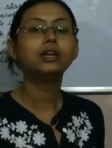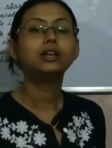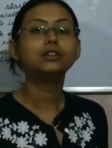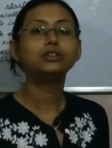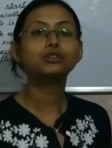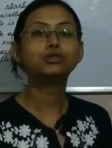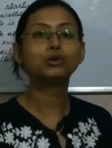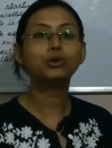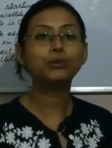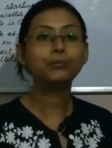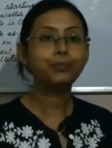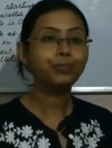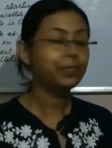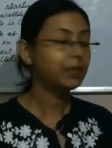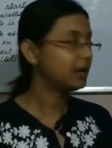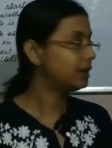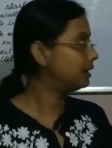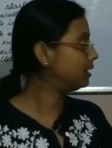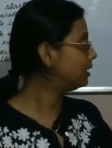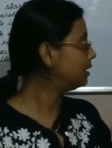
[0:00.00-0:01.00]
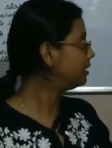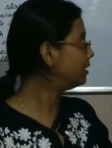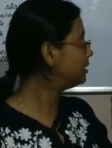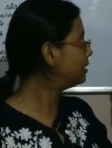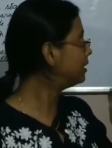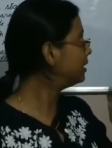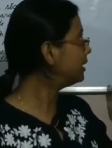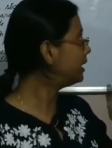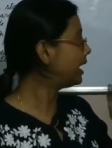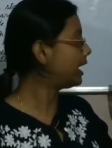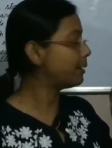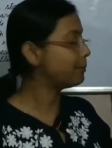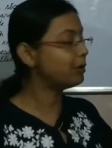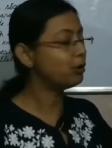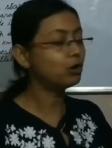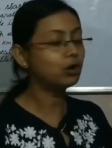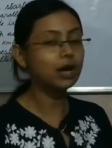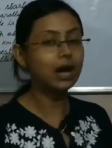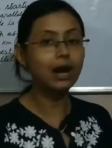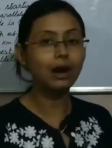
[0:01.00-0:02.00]
So
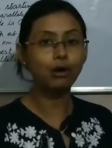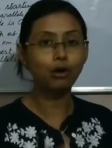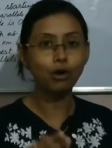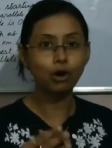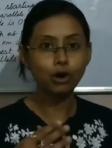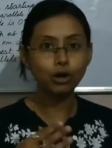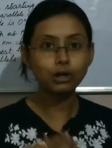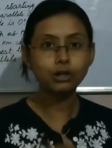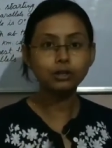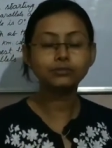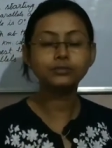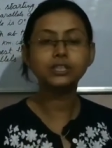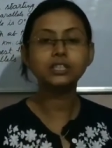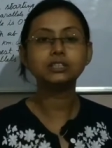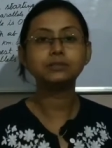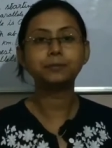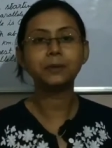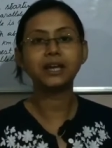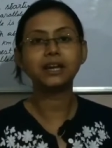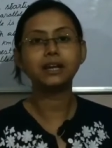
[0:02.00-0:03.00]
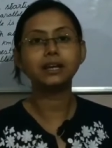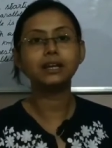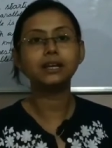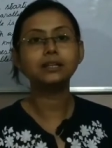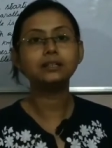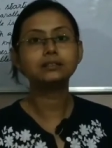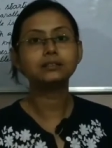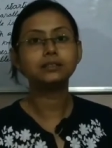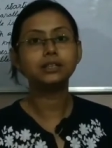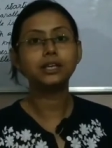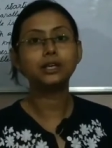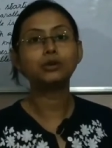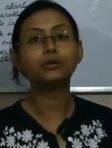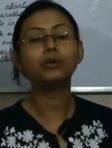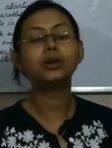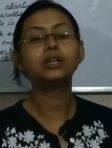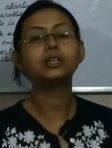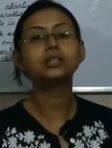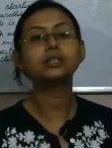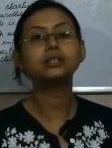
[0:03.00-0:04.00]
among all of these parallels,
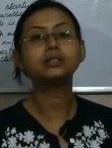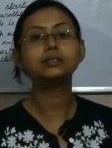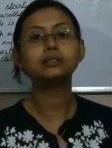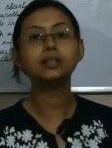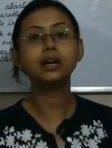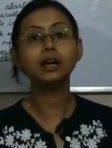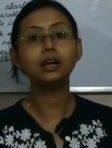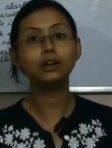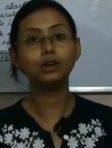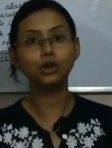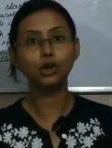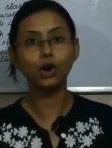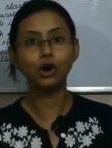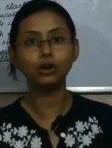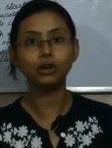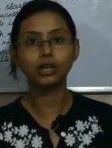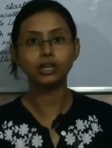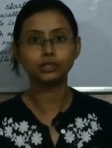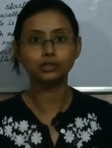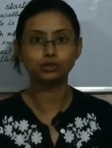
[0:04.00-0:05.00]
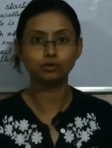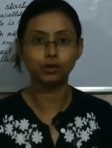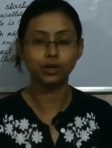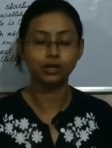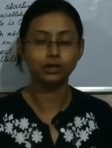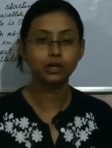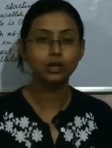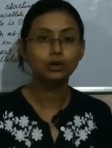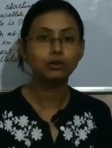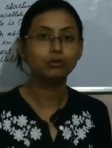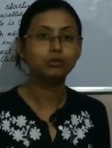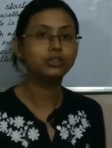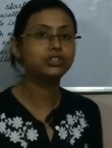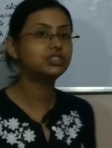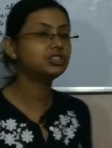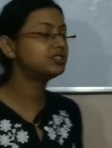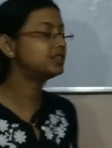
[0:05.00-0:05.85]
equator is the longest one, which is